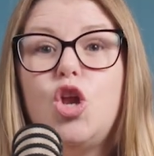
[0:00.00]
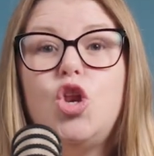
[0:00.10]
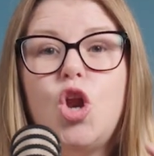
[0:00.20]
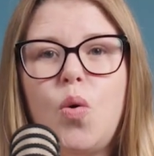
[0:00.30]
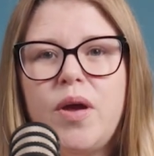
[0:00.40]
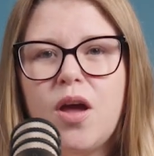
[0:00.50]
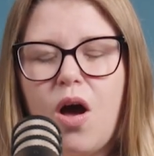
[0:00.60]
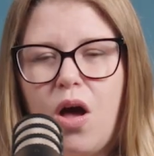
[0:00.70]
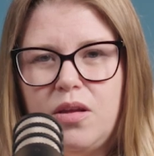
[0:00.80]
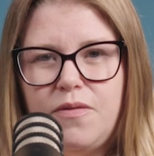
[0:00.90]
Knowing
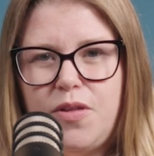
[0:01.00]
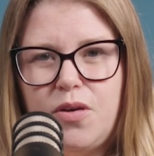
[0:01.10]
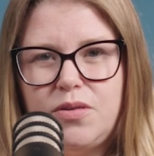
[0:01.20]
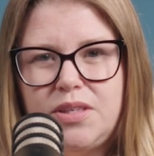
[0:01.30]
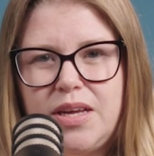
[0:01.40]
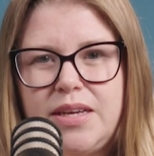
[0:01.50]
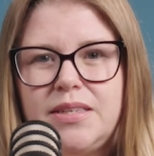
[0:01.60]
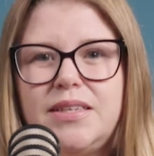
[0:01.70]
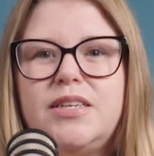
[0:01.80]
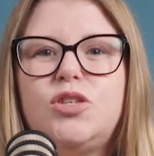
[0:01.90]
all of those
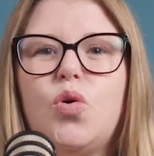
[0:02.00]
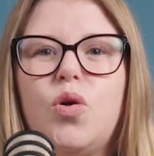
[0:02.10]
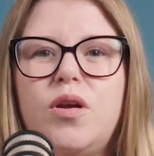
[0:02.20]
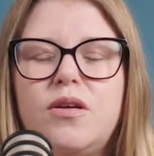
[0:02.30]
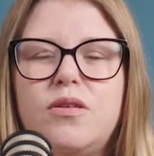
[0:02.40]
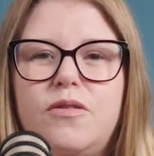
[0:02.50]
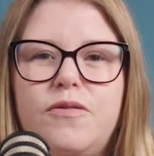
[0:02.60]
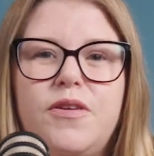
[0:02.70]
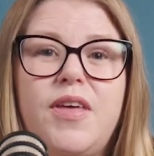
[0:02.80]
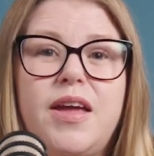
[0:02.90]
things is critical
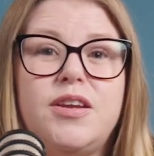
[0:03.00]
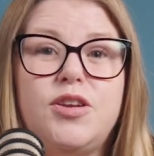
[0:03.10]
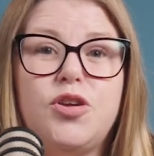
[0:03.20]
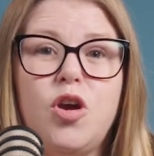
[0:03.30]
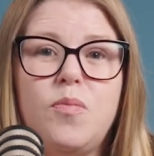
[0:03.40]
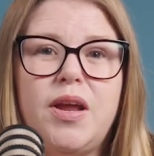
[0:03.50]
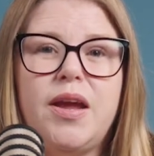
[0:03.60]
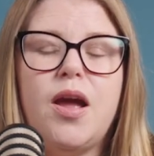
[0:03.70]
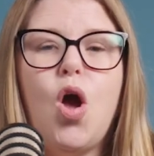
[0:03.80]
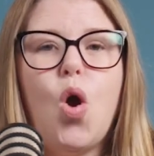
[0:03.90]
for then
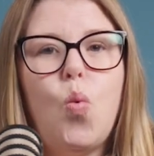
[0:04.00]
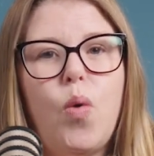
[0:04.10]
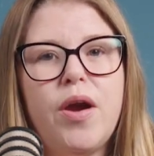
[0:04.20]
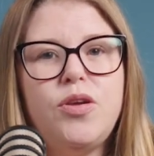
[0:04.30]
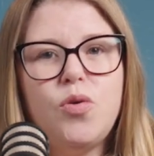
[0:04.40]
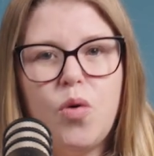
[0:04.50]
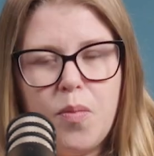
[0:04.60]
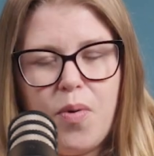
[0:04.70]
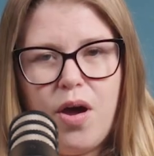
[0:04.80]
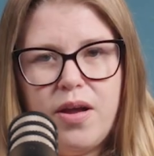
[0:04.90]
determining where your
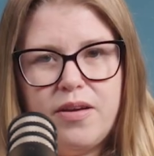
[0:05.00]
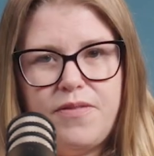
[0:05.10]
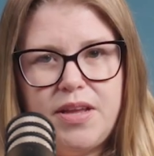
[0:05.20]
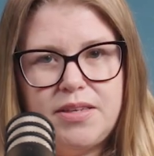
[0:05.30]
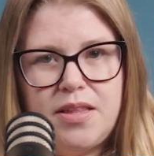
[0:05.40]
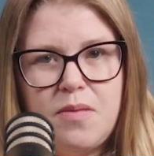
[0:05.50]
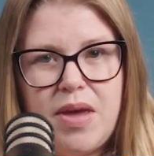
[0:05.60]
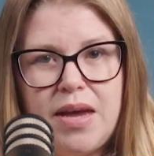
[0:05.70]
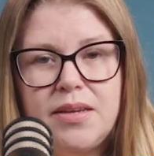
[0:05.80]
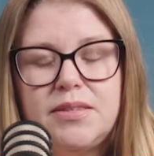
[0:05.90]
product fits in the
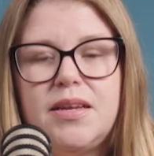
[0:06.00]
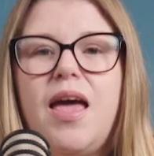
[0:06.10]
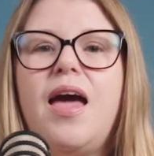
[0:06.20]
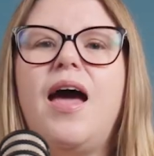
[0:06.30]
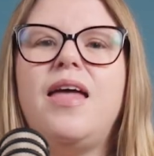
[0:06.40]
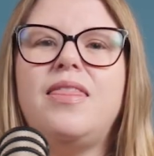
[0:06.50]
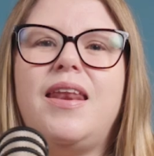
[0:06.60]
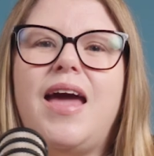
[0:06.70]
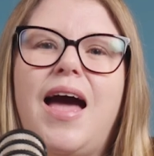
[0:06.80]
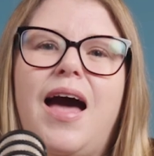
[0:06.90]
mix and
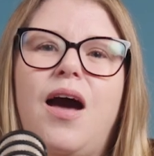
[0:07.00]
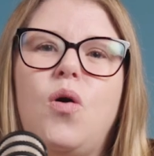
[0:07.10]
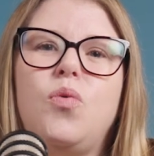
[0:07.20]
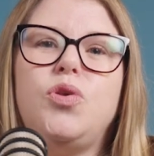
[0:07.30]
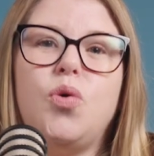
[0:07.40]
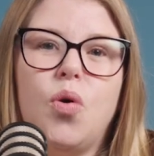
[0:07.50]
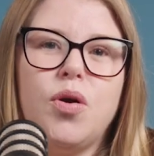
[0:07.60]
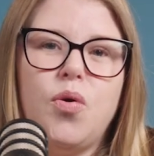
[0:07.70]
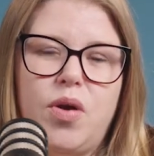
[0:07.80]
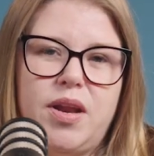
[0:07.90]
then how
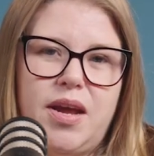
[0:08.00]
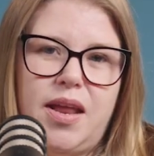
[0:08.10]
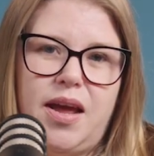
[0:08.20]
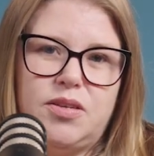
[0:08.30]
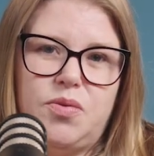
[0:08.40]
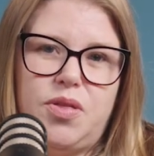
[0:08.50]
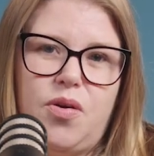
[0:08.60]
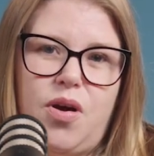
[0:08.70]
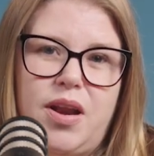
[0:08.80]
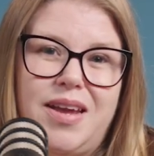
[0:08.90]
you're going to connect with
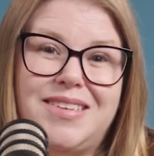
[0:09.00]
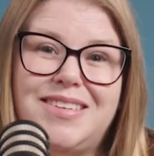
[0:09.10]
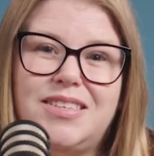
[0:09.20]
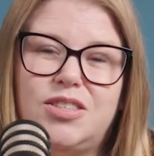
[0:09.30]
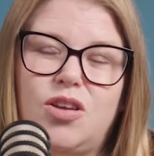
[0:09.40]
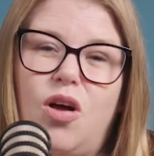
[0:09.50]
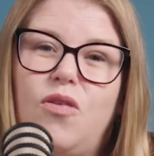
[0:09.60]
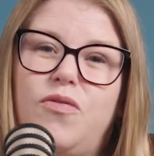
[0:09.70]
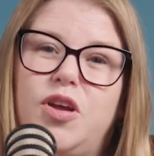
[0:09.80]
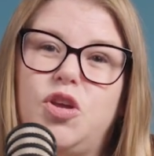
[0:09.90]
your audience and
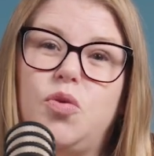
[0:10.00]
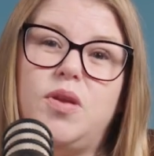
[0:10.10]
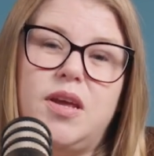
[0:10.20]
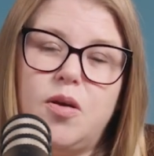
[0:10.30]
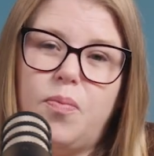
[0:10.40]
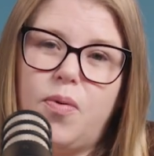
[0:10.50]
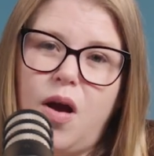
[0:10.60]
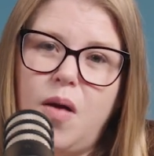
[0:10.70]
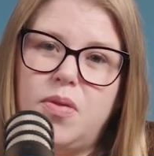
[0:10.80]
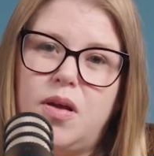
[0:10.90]
solve a unique
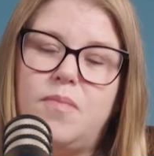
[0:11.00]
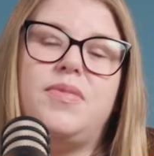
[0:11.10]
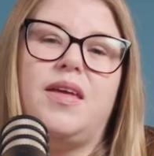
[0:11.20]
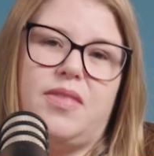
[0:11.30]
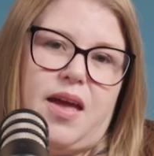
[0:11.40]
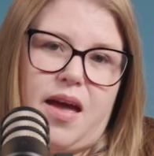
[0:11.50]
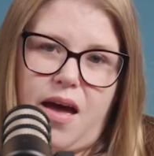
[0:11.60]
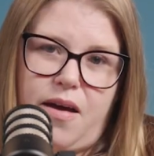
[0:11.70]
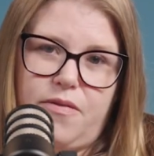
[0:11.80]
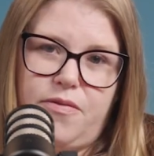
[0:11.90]
problem that they have.